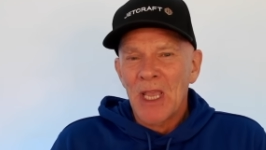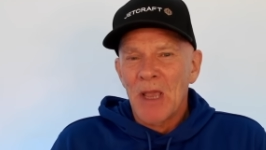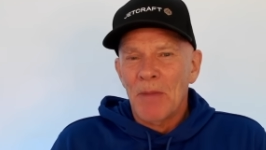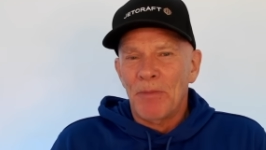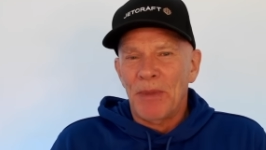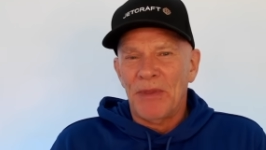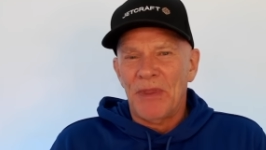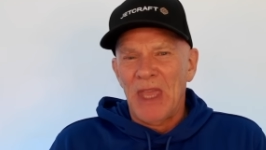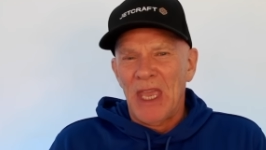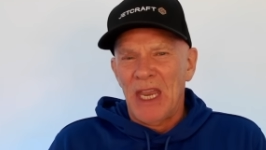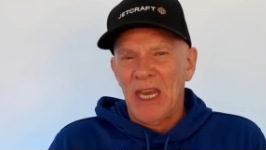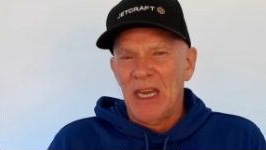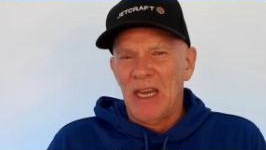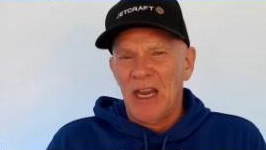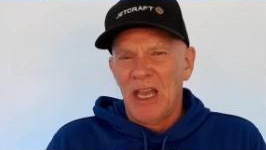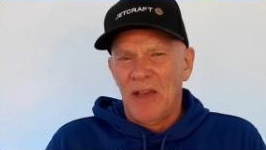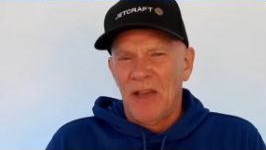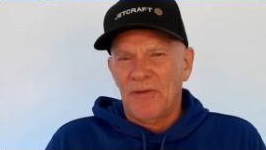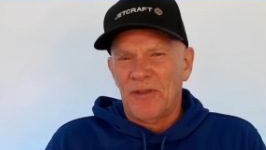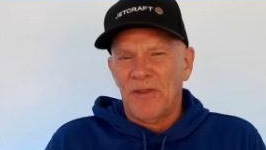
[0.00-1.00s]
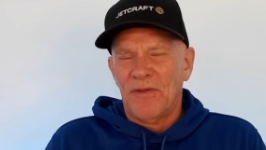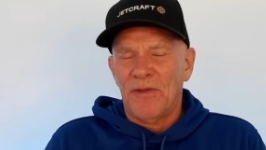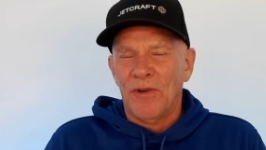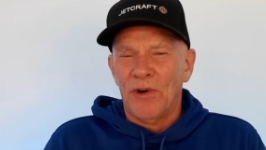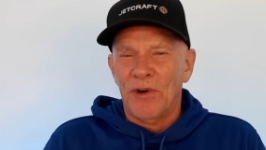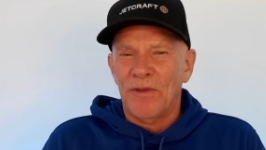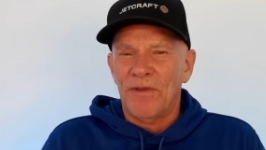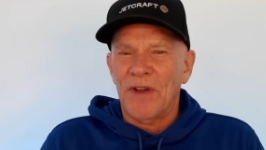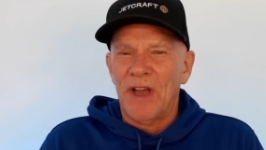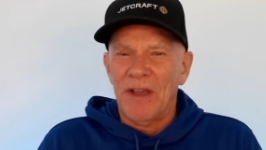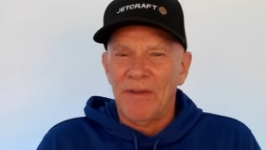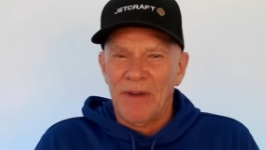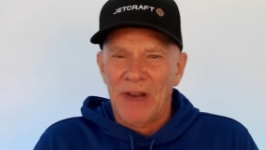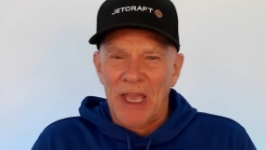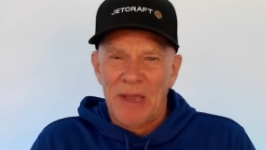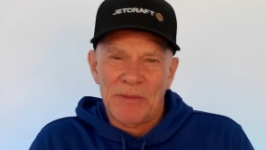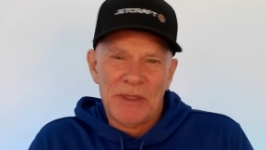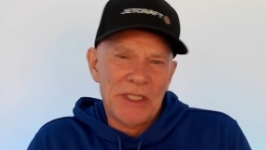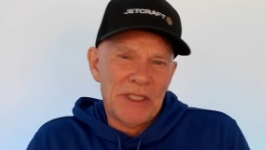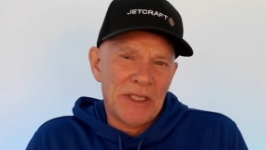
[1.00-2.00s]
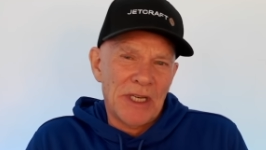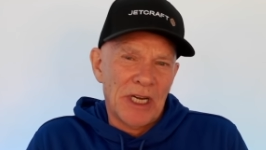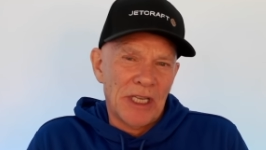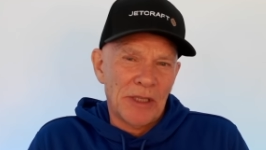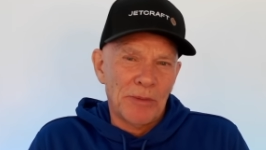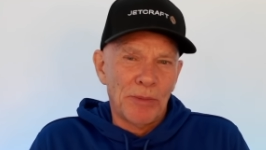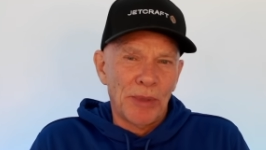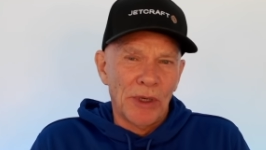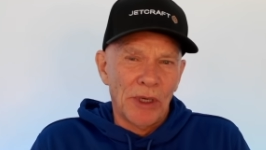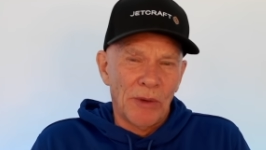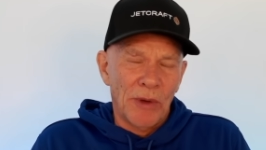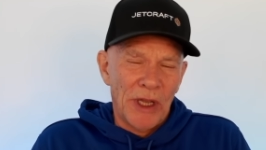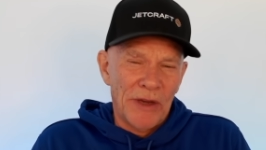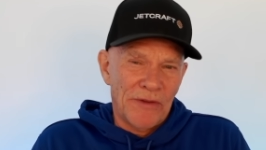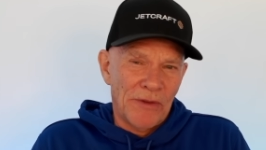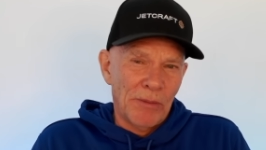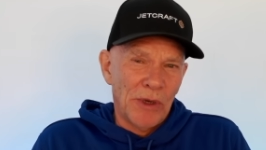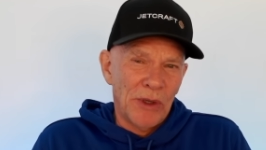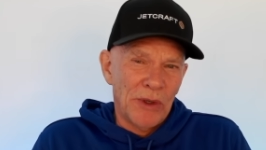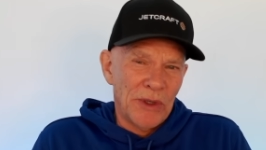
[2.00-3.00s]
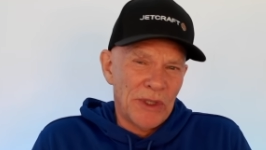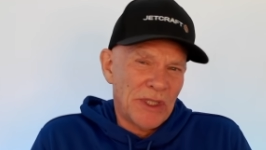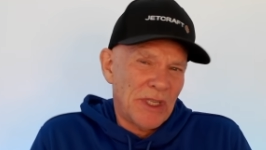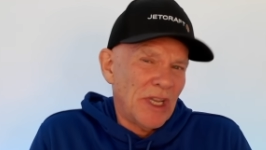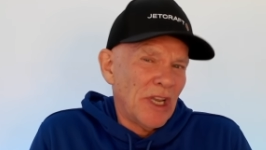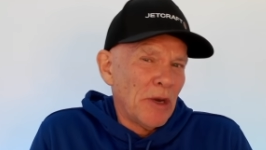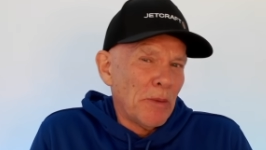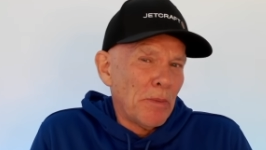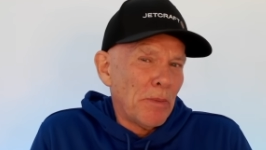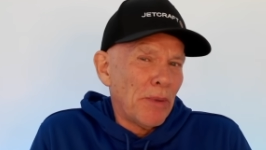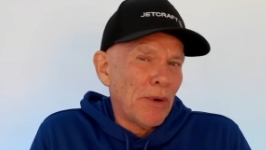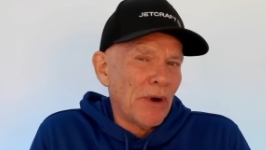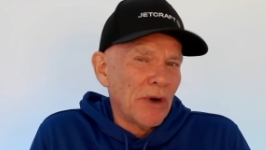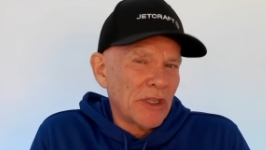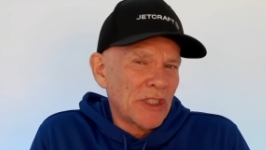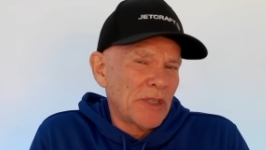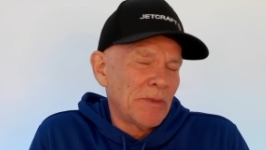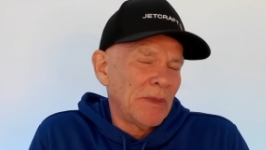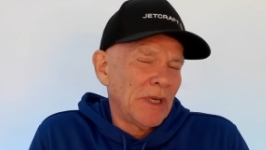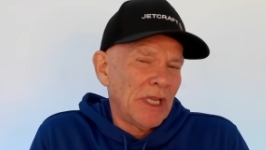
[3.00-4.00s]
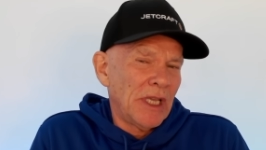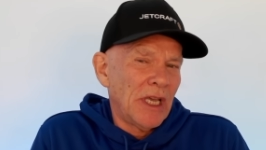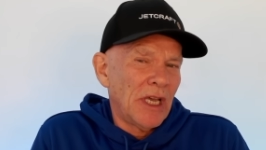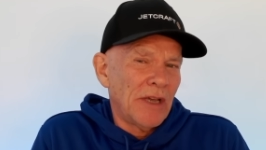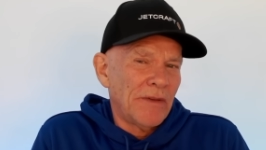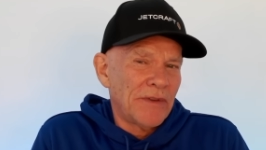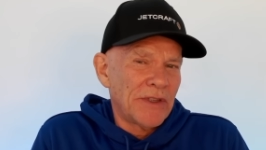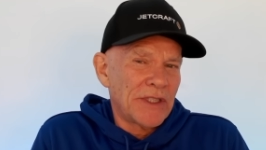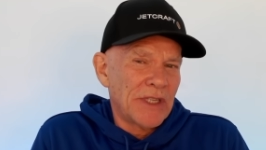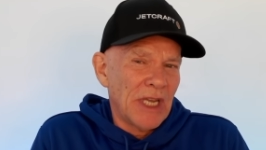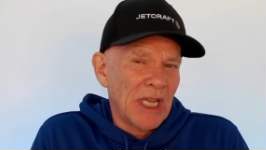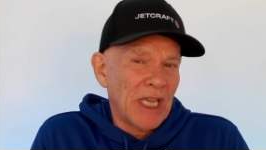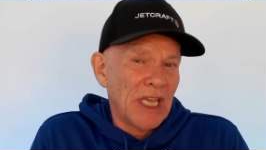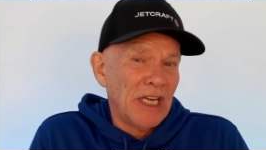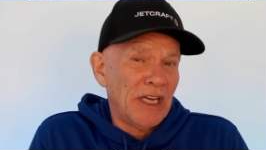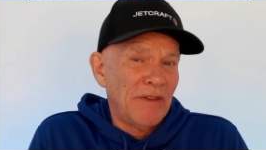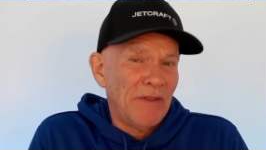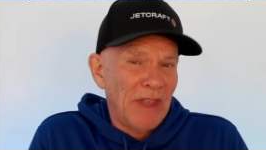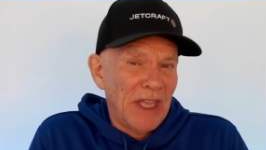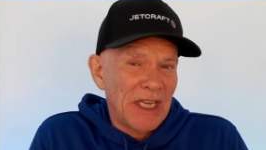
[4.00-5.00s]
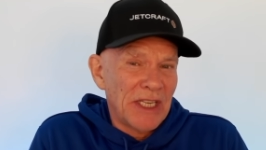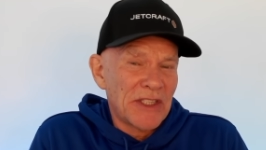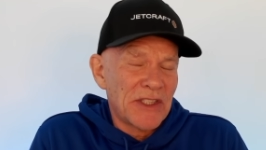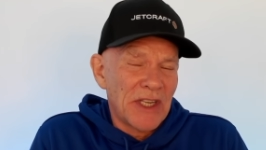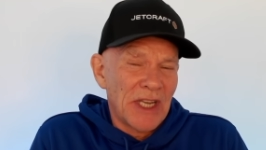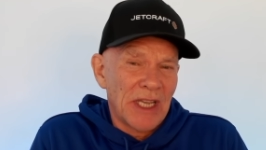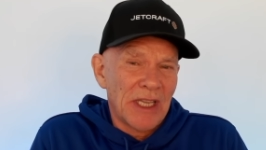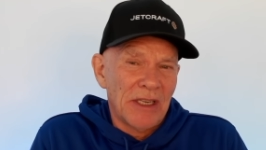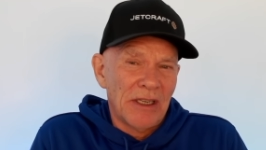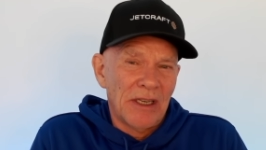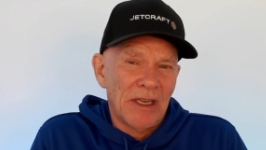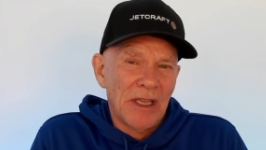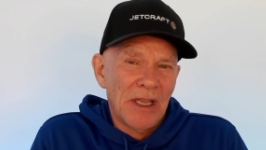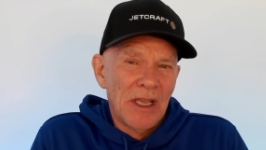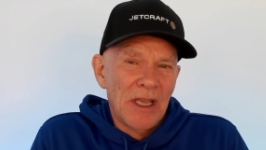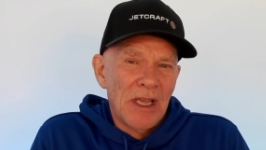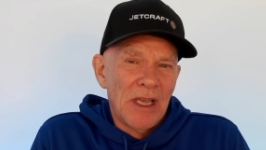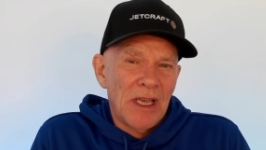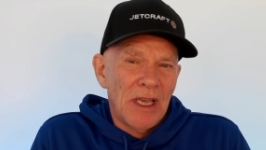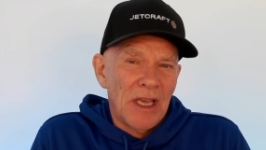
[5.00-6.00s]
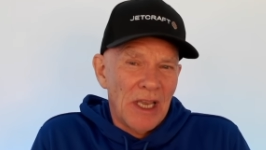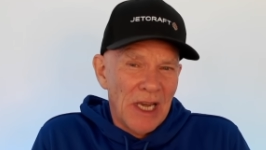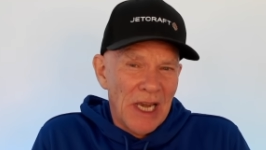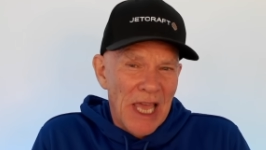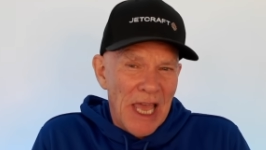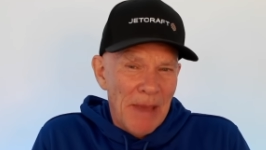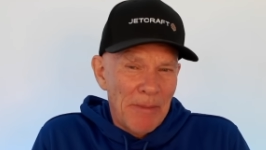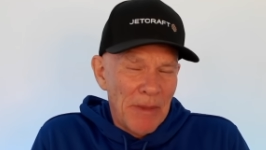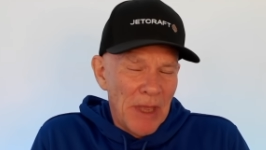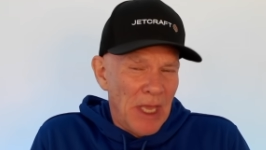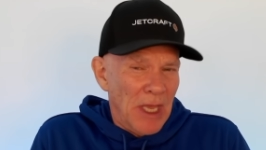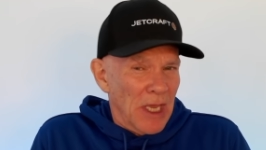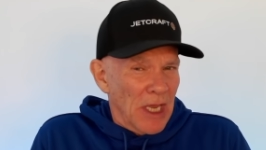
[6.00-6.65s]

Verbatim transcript: But then after four or five laps, he started to pull away from Lewis at approximately half a second and then a second a lap.